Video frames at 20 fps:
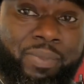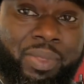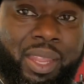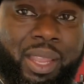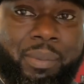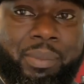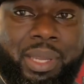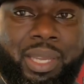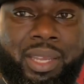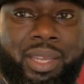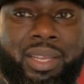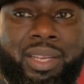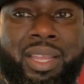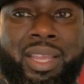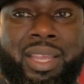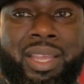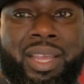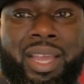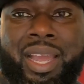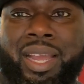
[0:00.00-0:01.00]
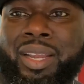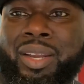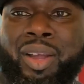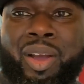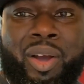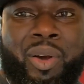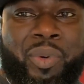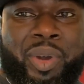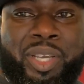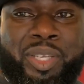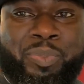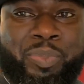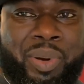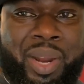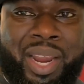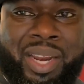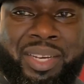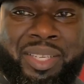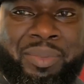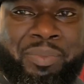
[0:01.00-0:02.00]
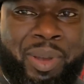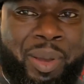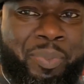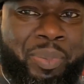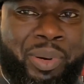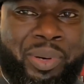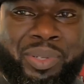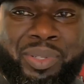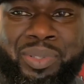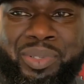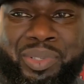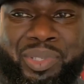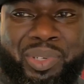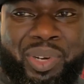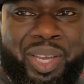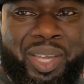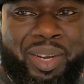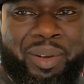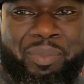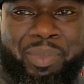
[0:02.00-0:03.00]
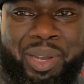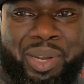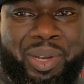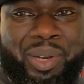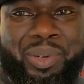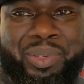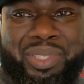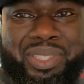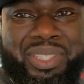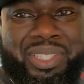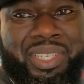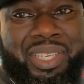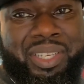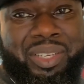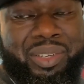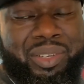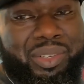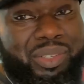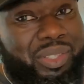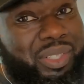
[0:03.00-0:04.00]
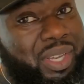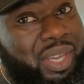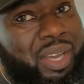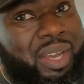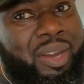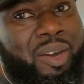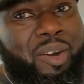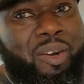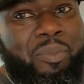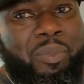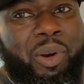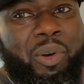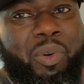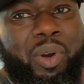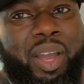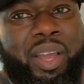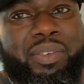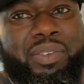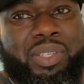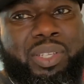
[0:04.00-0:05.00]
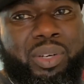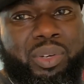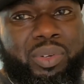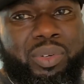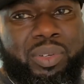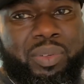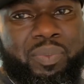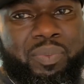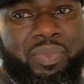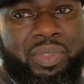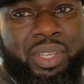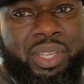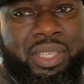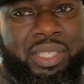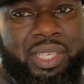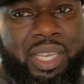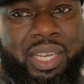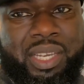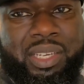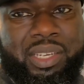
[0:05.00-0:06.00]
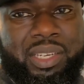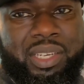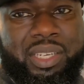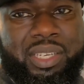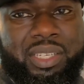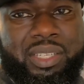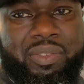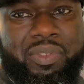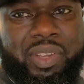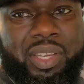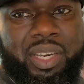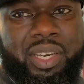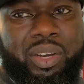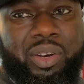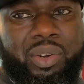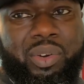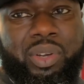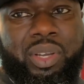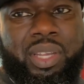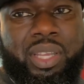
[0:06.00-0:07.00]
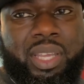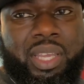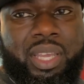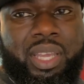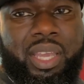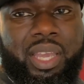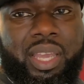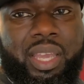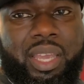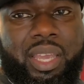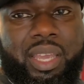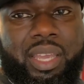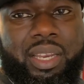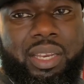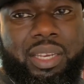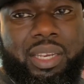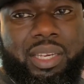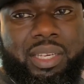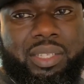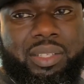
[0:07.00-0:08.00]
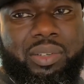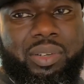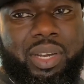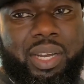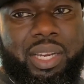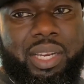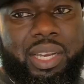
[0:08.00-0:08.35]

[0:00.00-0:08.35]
I mean, I can always practice my personal training and my coaching skills on my wife. So take a look at this video and let us know how you